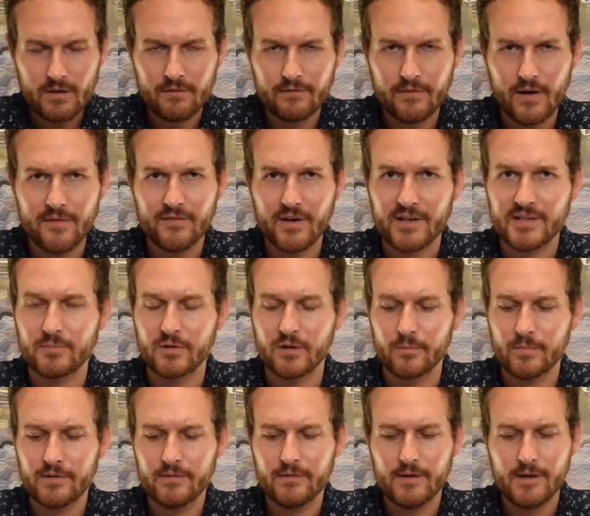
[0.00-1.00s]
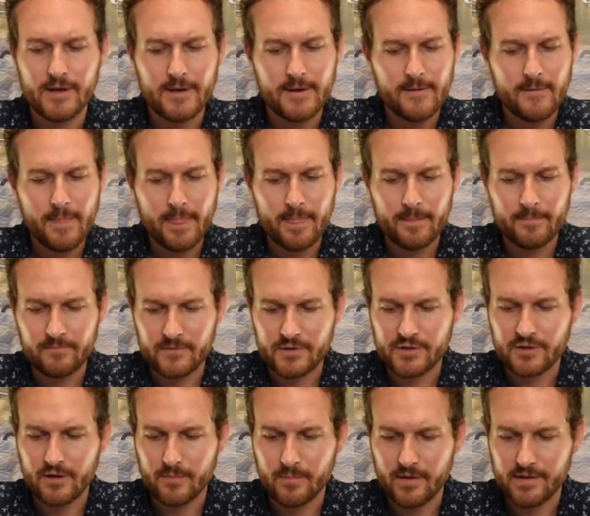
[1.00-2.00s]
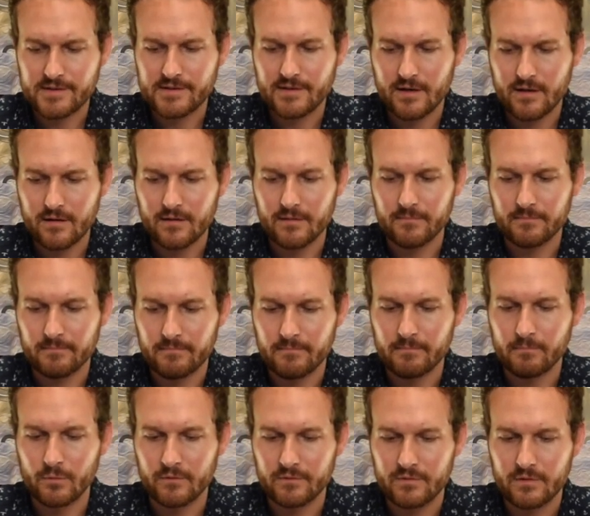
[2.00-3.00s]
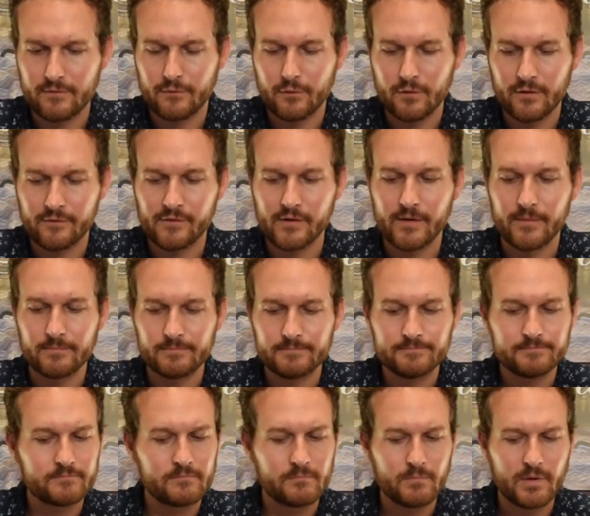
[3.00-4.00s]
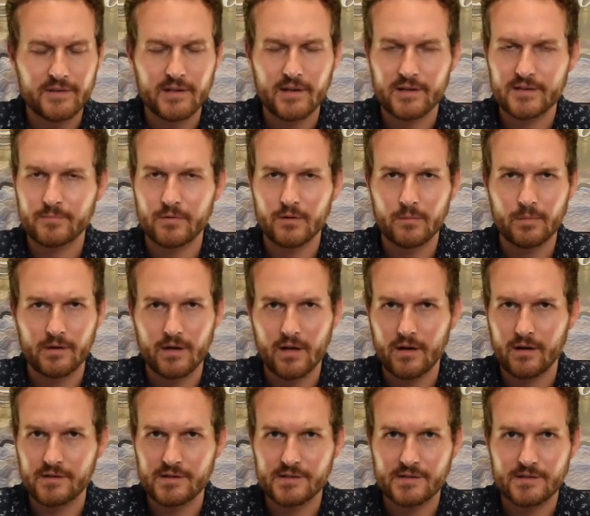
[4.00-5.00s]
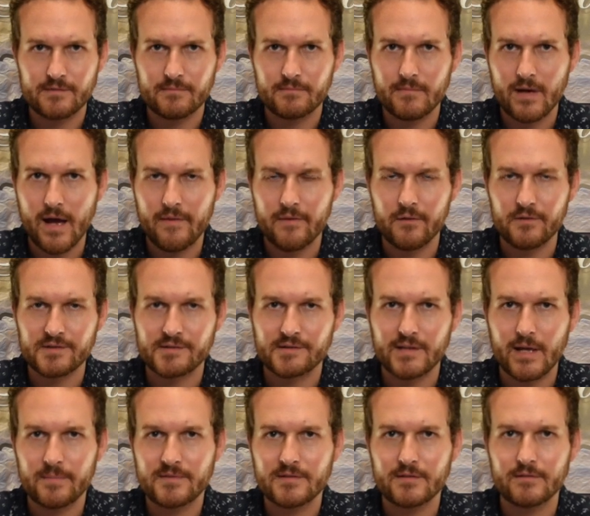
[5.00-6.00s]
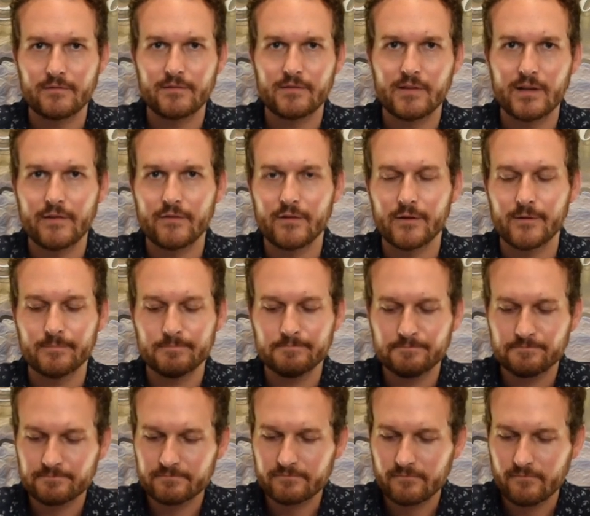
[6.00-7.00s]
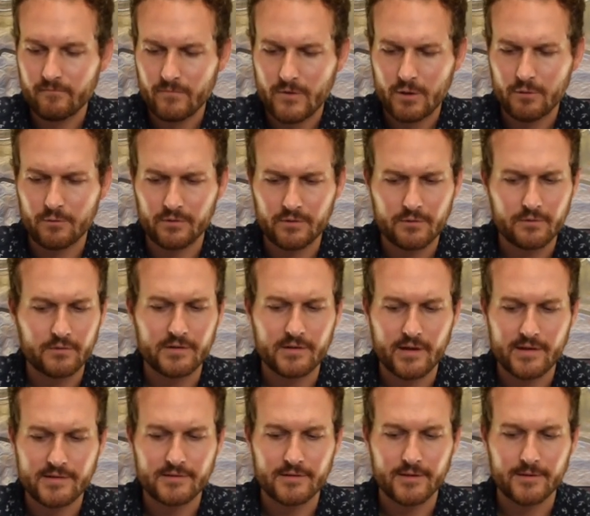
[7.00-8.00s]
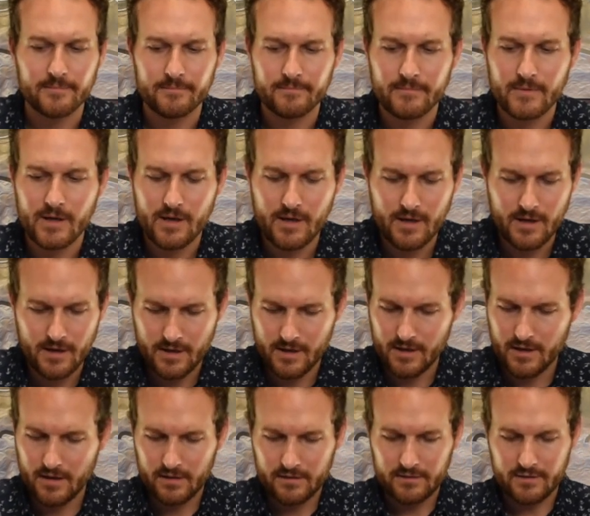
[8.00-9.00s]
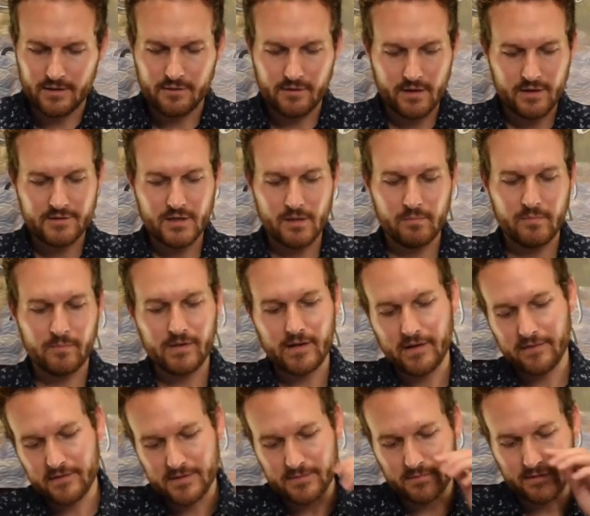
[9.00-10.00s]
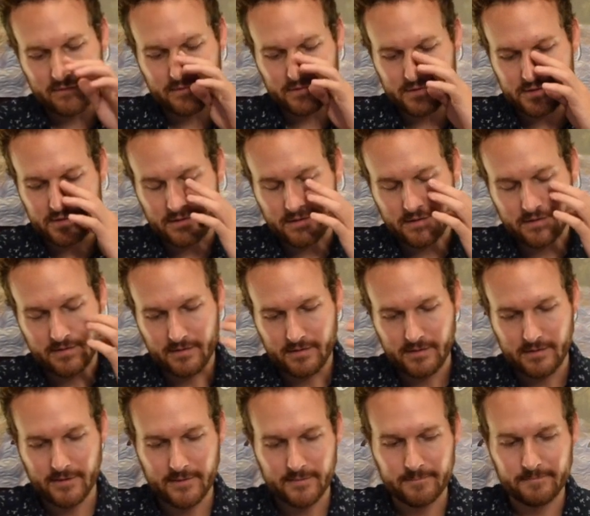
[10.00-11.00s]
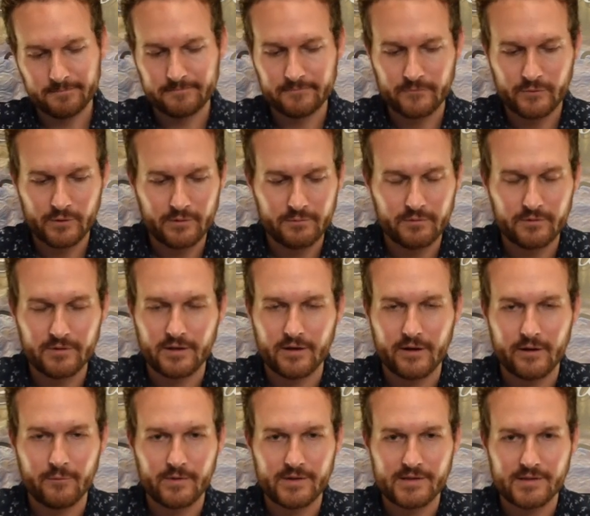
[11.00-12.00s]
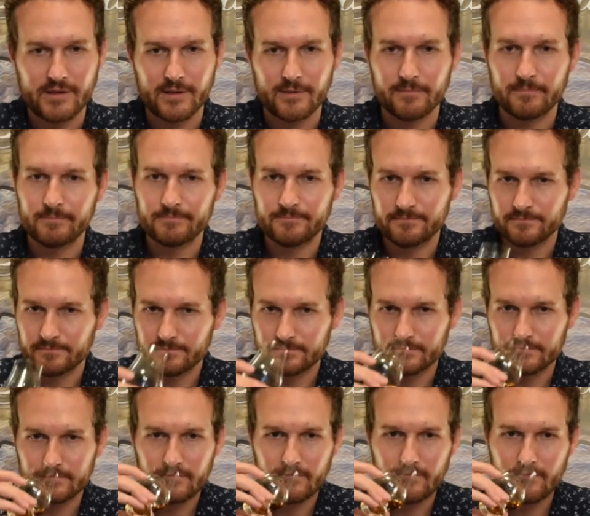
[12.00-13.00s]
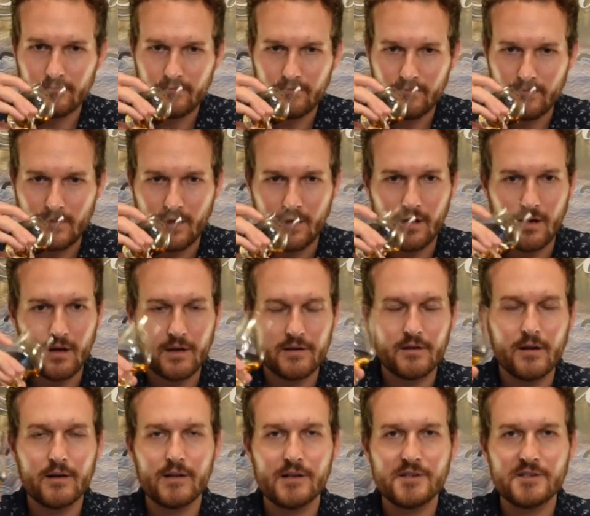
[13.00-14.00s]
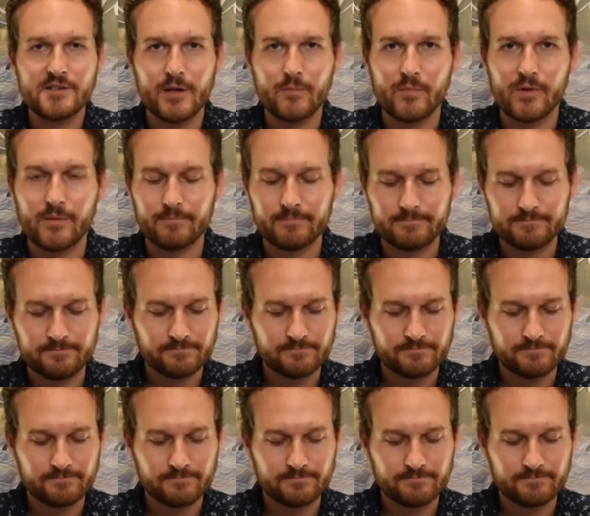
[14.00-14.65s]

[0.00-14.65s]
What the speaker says: 5X bourbon, the sherry butts kind of move to the forefront, but the ex-bourbon kind of just add those depths of flavor really, really nicely. Did a great job of playing this one for sure. Really, really great whiskey. Non-age statement.